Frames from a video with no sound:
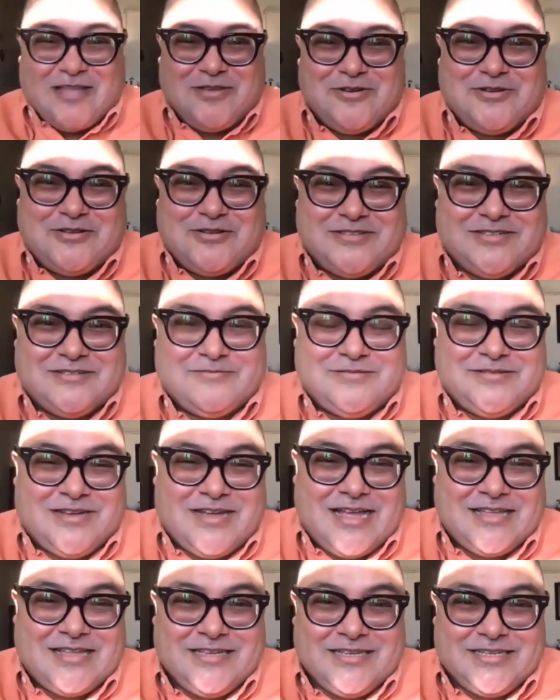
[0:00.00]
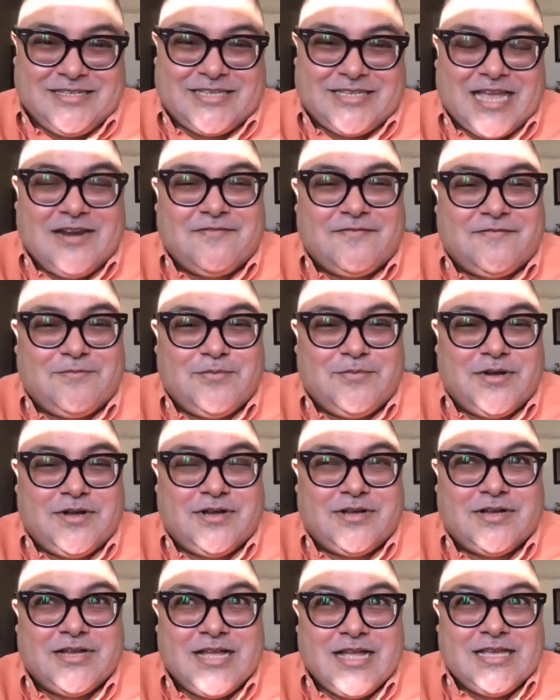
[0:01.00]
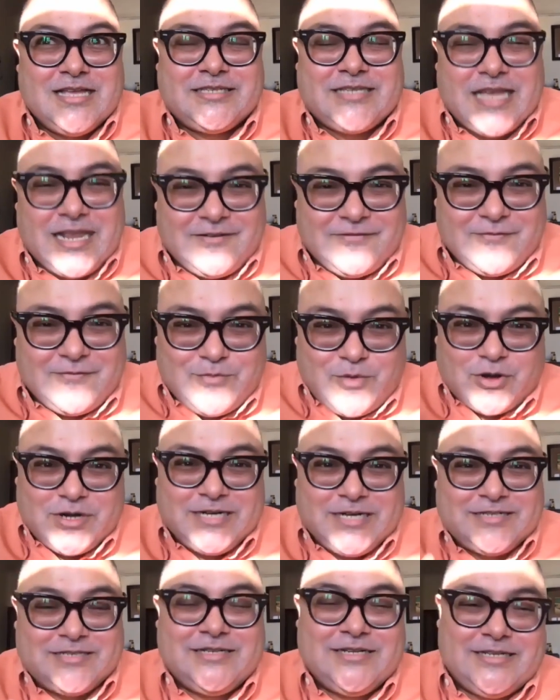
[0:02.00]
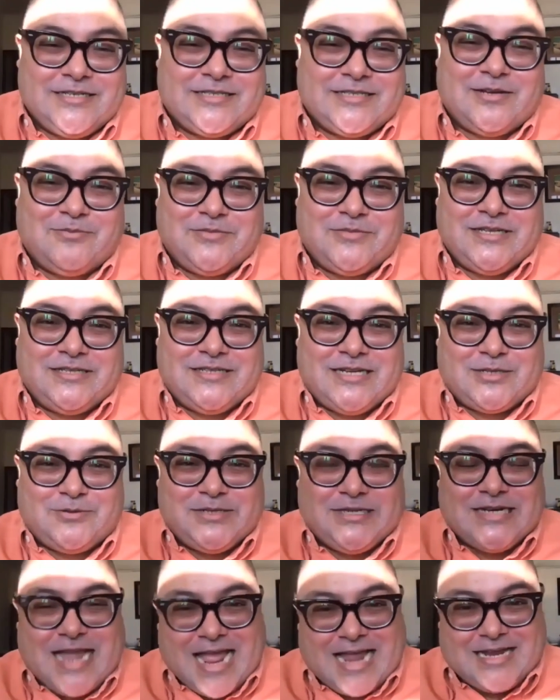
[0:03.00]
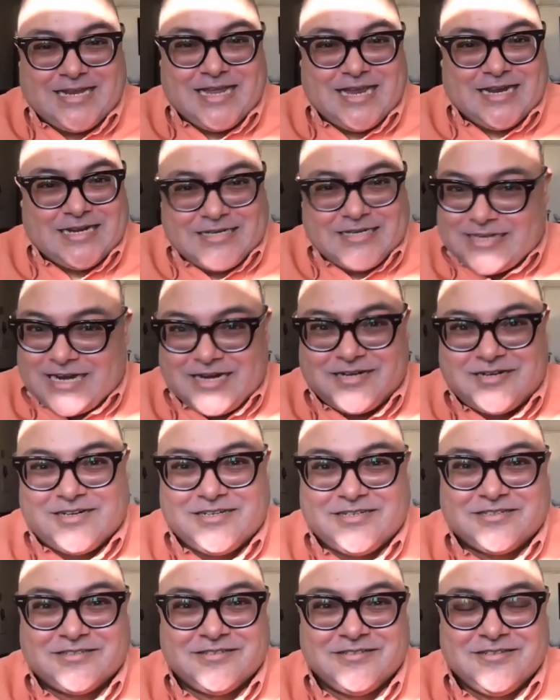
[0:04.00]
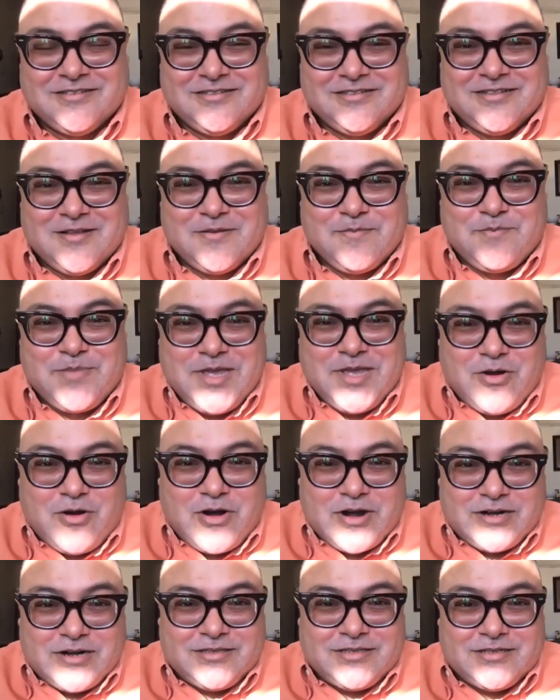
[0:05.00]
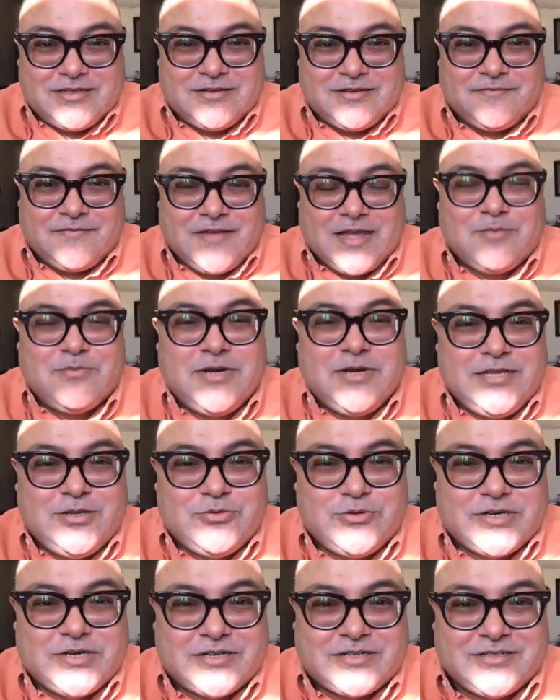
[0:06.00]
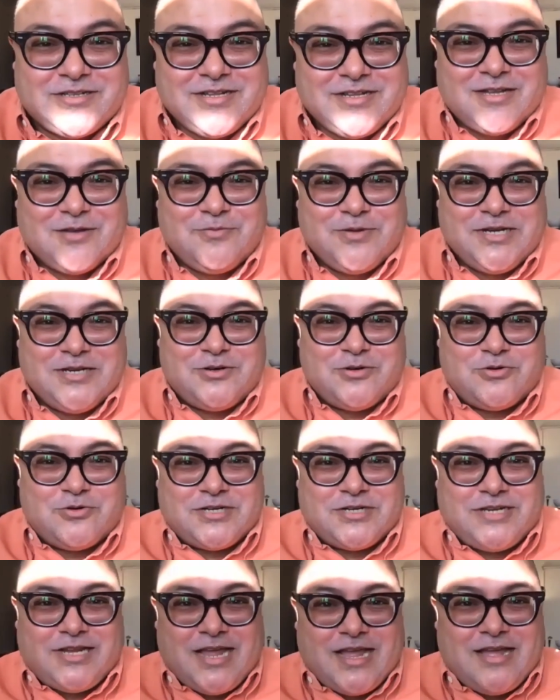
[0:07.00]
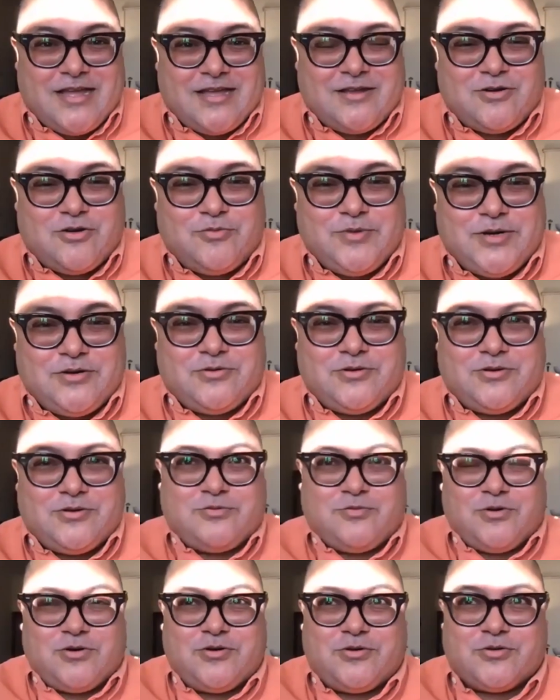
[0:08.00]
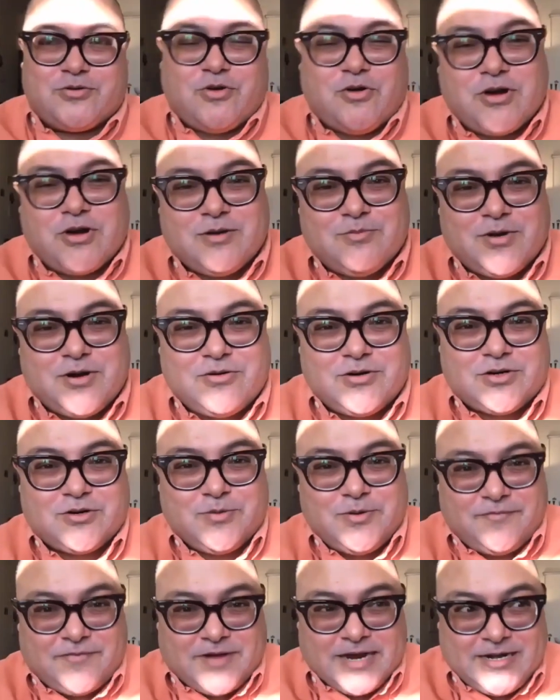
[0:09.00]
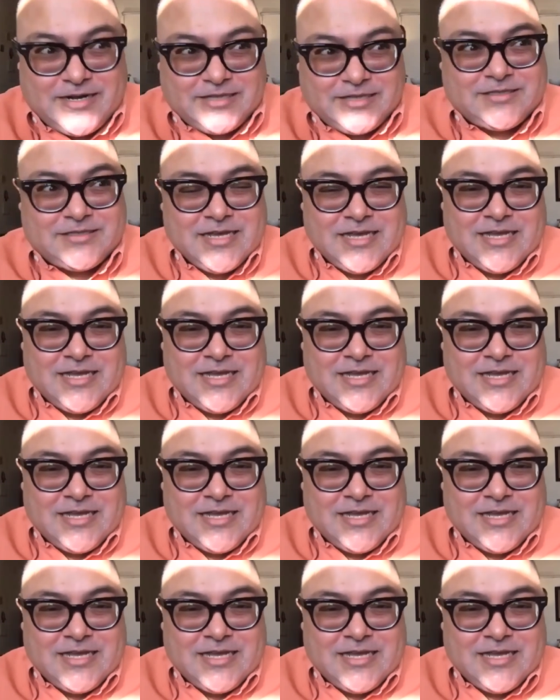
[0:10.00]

you know, that I think self, uh, self-monitoring is something that we lack entirely beyond the family unit. We don't care or we don't want to talk about or we find it's